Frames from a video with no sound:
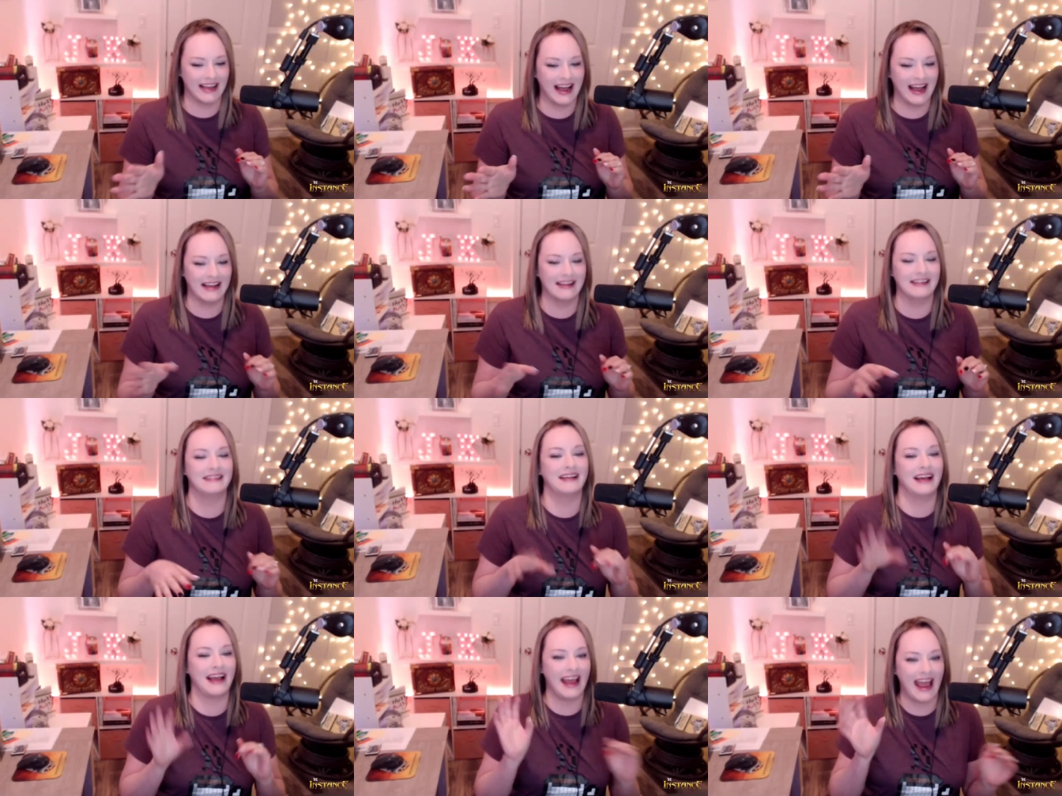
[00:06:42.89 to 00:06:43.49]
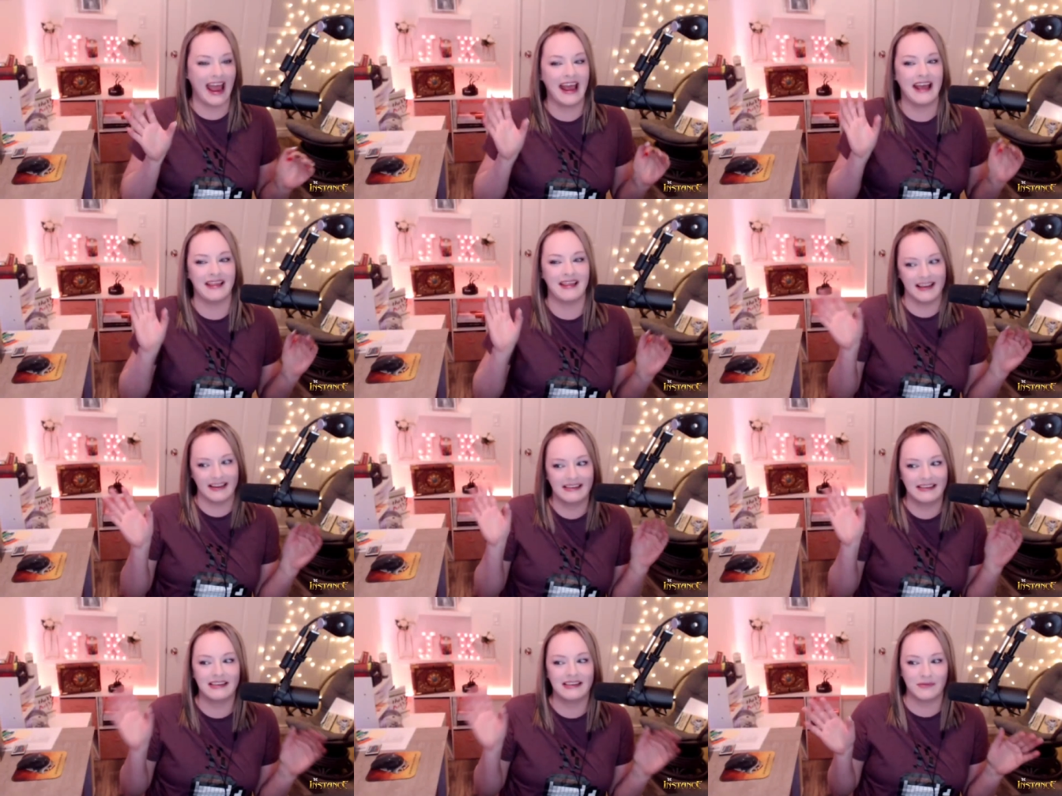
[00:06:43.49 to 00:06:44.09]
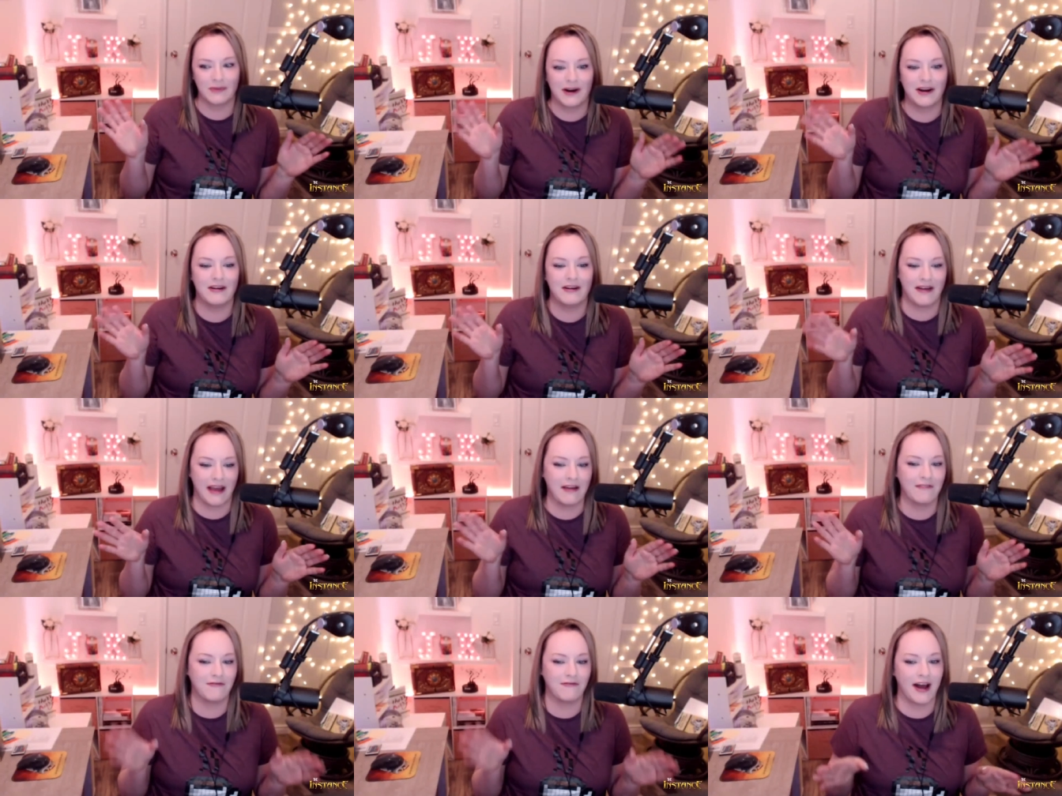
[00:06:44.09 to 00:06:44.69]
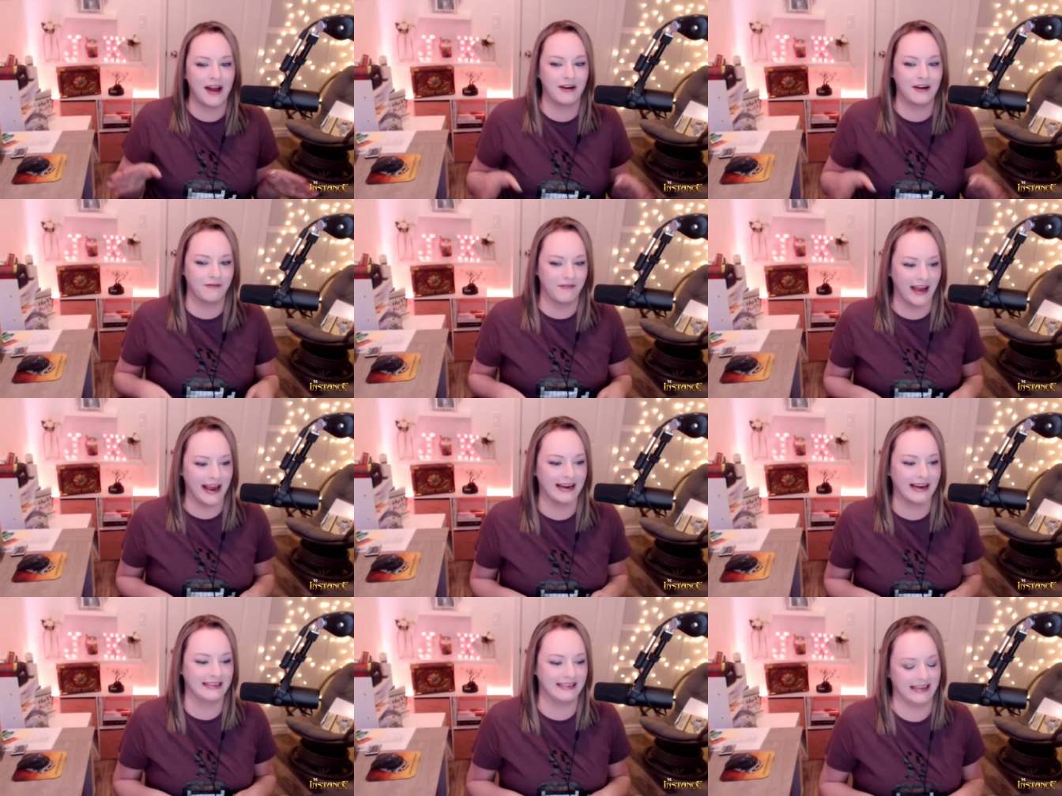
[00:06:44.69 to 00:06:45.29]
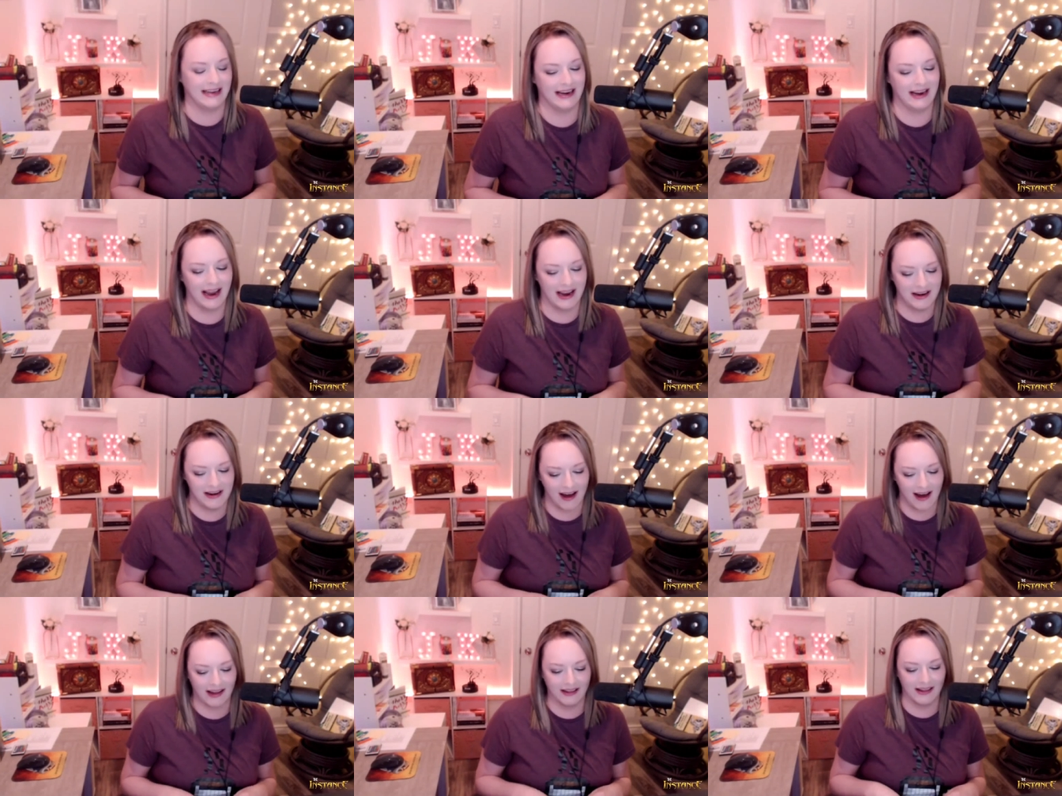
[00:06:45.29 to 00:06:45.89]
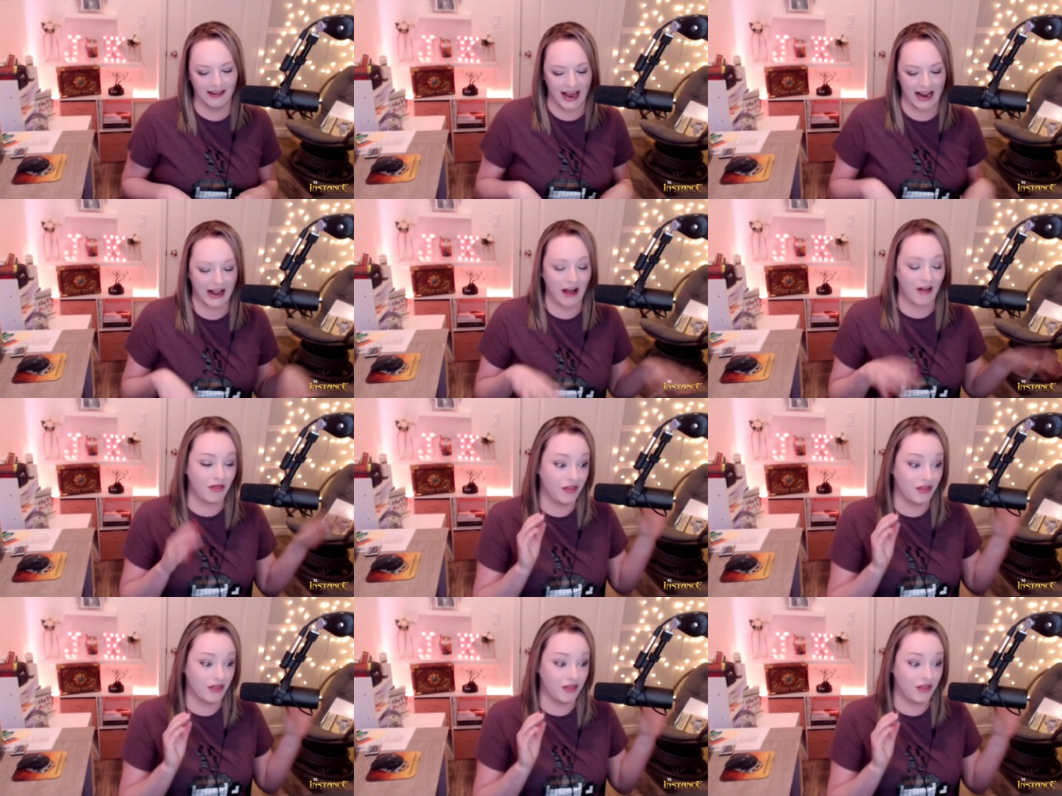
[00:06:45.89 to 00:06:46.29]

says, "Hey, this is where you get Final Fantasy," and not like